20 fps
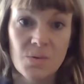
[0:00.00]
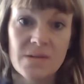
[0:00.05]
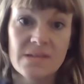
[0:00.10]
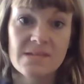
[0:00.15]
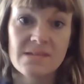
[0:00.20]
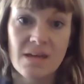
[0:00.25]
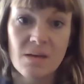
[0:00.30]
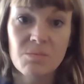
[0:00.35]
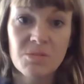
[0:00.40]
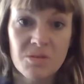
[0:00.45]
So we
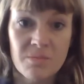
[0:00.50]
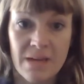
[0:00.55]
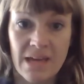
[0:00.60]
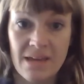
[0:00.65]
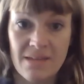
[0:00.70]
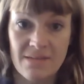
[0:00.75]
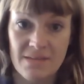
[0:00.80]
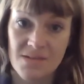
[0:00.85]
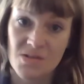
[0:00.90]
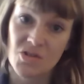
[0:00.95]

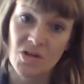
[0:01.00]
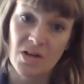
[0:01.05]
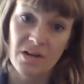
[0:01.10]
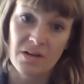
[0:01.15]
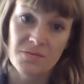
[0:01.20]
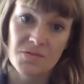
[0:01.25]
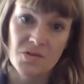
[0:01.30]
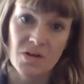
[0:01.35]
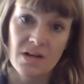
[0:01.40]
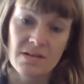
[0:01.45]
sublimate this chunk
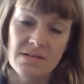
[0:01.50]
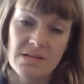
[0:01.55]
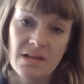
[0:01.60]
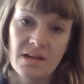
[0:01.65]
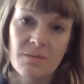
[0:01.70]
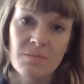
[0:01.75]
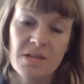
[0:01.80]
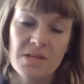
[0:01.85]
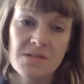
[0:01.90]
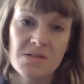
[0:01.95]
of
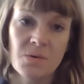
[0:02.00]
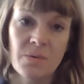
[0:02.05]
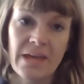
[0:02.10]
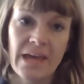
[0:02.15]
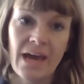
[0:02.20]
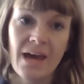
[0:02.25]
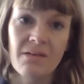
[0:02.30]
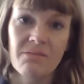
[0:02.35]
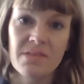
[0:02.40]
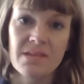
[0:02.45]
strontium. And so we
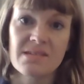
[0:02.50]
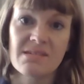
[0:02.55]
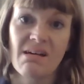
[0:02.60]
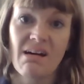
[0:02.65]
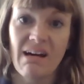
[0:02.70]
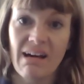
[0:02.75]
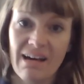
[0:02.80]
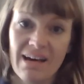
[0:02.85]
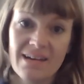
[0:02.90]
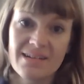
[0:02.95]
have this
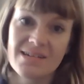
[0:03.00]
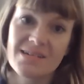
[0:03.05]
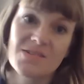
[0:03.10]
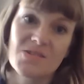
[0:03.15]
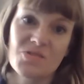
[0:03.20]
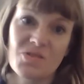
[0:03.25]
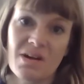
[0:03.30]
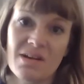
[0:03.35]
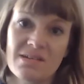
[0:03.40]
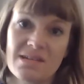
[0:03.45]
hot
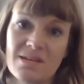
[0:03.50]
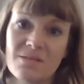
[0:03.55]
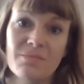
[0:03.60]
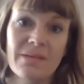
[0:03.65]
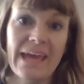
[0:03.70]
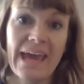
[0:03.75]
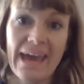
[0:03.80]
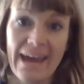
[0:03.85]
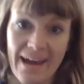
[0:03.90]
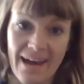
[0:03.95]
strontium
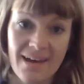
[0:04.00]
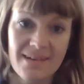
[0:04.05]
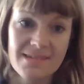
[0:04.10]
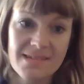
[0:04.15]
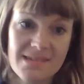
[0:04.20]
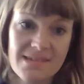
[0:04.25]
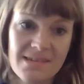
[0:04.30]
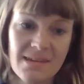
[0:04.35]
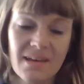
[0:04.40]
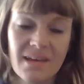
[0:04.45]

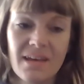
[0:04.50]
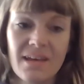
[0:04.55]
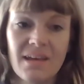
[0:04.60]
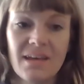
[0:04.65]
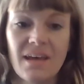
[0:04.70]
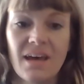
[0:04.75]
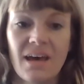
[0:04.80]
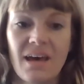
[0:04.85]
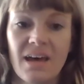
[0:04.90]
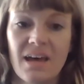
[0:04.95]
gas.
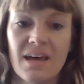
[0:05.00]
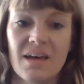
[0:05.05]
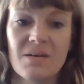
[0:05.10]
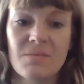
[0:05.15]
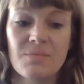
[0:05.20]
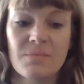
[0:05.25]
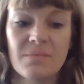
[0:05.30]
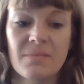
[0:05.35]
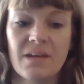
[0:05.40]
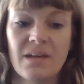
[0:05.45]

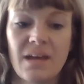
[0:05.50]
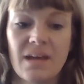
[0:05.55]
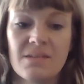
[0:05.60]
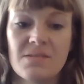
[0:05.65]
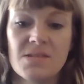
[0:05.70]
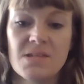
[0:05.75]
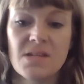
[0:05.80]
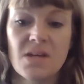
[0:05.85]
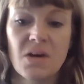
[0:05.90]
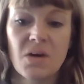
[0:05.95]
And
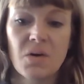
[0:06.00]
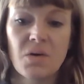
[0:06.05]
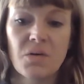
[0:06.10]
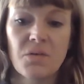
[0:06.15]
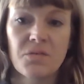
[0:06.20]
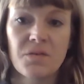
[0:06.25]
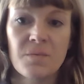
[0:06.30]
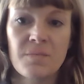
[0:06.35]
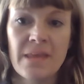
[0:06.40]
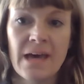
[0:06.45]
so
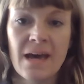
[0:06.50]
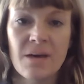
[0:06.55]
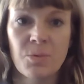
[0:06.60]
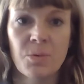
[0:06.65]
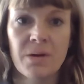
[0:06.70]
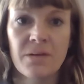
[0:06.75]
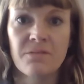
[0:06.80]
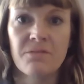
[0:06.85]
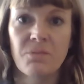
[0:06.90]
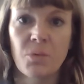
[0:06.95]
from that
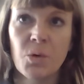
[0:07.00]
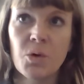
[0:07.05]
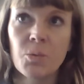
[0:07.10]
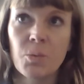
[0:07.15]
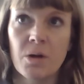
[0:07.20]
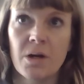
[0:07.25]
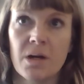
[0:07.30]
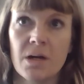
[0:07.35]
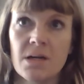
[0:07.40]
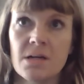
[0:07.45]
point
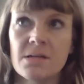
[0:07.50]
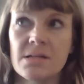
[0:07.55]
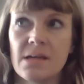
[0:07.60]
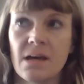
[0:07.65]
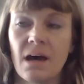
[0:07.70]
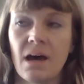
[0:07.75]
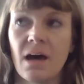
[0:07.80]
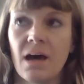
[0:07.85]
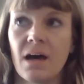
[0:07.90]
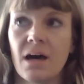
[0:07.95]
forward,
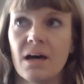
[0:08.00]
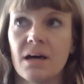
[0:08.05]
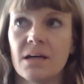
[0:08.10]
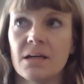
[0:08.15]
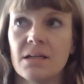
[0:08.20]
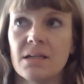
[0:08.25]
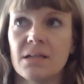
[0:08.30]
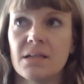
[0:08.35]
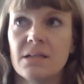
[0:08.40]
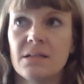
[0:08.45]
the
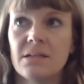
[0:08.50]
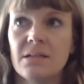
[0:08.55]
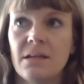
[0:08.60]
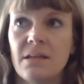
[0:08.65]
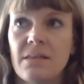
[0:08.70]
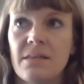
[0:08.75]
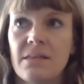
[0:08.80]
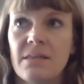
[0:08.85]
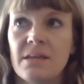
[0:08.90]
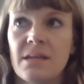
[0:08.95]

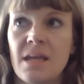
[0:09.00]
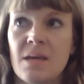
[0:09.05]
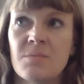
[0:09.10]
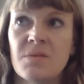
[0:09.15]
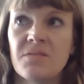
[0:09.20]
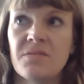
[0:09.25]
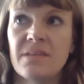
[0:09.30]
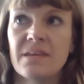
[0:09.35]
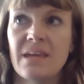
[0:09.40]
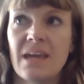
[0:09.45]
name
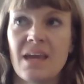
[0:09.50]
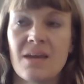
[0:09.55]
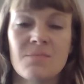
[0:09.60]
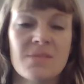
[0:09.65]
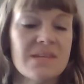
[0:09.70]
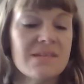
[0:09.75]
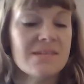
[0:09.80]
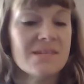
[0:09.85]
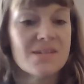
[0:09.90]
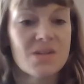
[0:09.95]
of the game
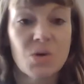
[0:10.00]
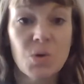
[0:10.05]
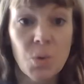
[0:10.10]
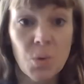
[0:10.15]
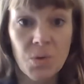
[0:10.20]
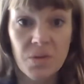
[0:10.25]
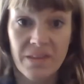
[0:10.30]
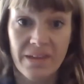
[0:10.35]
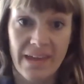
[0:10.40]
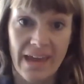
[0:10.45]
is to
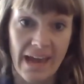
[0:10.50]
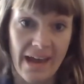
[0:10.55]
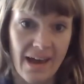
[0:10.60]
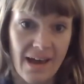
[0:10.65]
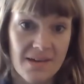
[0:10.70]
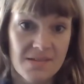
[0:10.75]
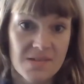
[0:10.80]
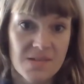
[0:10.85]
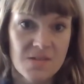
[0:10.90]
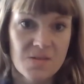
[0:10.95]
cool the
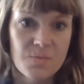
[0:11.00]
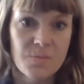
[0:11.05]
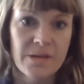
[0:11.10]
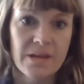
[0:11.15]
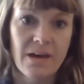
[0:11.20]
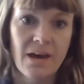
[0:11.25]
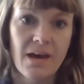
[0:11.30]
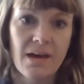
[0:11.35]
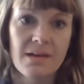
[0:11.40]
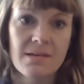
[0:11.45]
gas
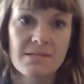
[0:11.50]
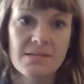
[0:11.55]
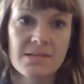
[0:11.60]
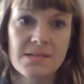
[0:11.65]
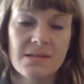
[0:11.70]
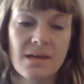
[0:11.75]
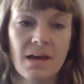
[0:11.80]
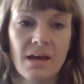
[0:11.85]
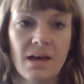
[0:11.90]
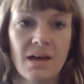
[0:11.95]

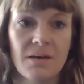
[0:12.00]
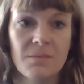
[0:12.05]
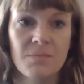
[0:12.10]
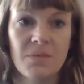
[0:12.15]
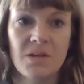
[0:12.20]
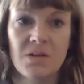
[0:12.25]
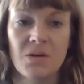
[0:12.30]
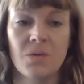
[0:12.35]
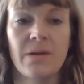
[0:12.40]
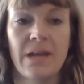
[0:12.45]
because,
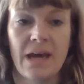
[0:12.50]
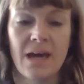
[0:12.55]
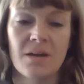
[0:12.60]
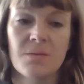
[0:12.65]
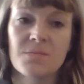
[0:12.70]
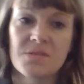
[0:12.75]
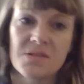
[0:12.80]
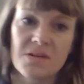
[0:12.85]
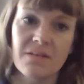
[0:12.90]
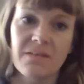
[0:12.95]
when
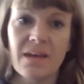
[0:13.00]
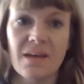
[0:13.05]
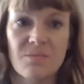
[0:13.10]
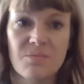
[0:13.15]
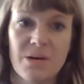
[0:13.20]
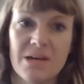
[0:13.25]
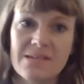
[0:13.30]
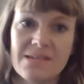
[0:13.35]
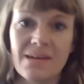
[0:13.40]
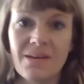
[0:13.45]
atoms are like
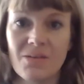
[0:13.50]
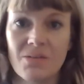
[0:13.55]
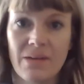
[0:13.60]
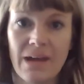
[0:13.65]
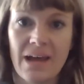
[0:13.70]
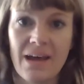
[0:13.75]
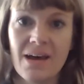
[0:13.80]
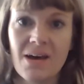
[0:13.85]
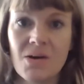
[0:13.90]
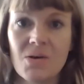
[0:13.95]
buzzing
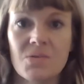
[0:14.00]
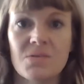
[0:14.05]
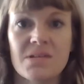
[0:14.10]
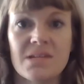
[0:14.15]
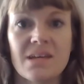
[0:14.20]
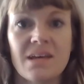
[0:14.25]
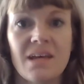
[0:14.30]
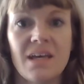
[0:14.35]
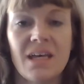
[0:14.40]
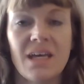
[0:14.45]
around,
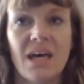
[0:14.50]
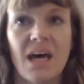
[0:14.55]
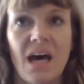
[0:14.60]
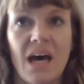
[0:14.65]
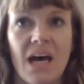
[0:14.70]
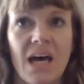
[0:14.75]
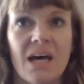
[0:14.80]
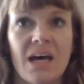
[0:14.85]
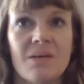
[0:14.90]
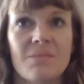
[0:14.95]

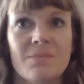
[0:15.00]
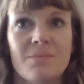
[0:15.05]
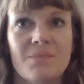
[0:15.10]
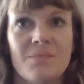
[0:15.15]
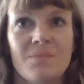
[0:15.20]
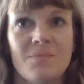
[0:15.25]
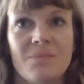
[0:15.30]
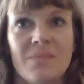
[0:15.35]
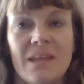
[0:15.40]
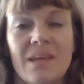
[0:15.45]
um,
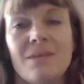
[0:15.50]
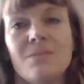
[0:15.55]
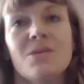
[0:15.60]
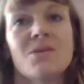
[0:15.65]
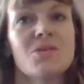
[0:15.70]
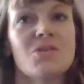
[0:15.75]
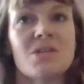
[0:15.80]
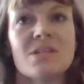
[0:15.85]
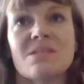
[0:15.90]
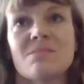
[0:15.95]
you
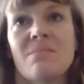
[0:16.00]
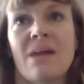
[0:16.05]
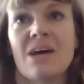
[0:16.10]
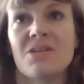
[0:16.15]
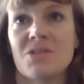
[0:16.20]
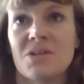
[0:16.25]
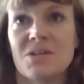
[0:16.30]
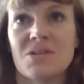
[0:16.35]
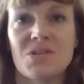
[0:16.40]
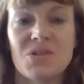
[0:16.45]
can just
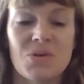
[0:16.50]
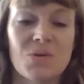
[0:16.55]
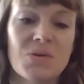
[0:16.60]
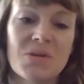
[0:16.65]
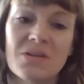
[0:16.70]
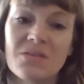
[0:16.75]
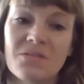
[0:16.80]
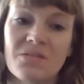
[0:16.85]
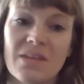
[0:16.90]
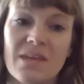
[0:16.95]
imagine
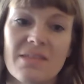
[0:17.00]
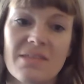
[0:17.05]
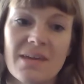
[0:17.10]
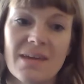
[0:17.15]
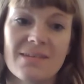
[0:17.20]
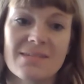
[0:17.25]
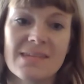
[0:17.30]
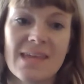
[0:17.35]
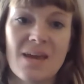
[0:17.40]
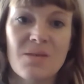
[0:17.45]
intuitively
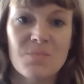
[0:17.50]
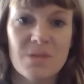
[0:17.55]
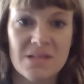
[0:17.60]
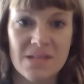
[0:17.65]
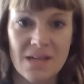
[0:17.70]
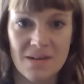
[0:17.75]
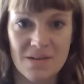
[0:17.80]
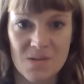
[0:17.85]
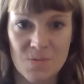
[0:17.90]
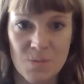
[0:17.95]
things can't be
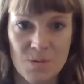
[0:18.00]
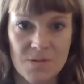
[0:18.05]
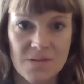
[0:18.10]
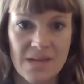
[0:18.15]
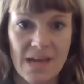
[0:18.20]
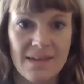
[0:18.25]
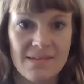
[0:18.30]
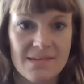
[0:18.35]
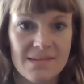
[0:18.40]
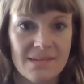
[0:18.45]
done as
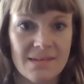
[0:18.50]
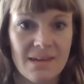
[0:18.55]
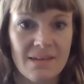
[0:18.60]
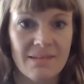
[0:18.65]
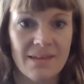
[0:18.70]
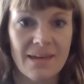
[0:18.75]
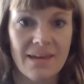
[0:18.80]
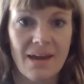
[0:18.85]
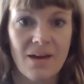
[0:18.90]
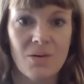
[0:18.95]
precisely.
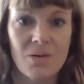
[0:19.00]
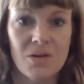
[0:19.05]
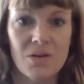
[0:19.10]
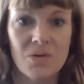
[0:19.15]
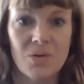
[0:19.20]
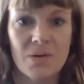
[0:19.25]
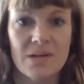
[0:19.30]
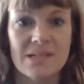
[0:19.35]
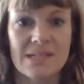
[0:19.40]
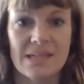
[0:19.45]
Like, how are you
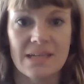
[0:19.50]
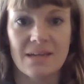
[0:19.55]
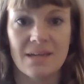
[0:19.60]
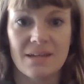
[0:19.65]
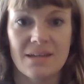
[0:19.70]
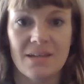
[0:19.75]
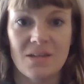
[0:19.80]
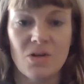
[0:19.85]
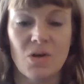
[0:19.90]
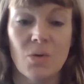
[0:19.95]
going
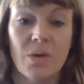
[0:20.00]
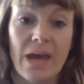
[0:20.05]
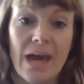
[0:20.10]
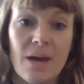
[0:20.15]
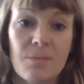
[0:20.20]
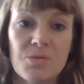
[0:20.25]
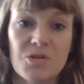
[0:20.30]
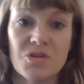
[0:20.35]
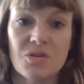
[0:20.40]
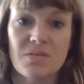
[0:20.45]
to,
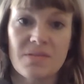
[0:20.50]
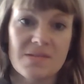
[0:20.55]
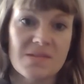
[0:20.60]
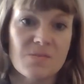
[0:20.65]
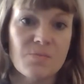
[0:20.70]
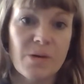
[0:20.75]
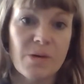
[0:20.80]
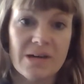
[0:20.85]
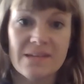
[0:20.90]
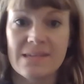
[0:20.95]
capture this
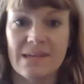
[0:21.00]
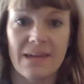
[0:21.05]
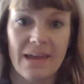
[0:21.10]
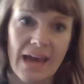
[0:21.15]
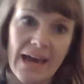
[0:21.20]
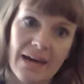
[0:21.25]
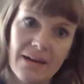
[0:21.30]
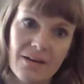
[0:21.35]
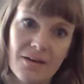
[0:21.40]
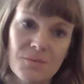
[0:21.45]
buzzing
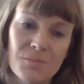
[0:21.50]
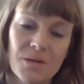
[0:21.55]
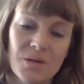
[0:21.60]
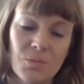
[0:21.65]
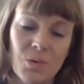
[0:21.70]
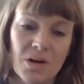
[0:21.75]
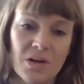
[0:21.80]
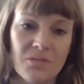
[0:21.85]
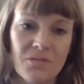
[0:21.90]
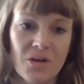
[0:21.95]
atom in
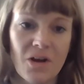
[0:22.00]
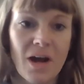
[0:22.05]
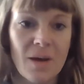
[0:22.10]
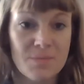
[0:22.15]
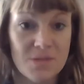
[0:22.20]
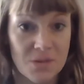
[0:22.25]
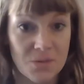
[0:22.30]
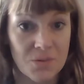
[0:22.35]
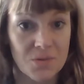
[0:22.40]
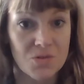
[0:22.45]
one of your
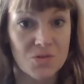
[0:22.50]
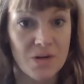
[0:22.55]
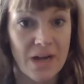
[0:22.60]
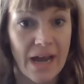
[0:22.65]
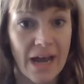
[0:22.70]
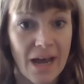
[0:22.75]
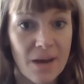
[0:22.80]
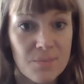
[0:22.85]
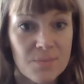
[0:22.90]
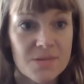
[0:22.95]
optical
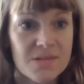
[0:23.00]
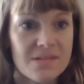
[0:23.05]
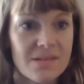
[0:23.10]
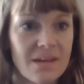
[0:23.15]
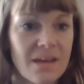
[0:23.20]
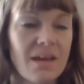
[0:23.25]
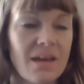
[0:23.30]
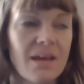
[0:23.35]
traps?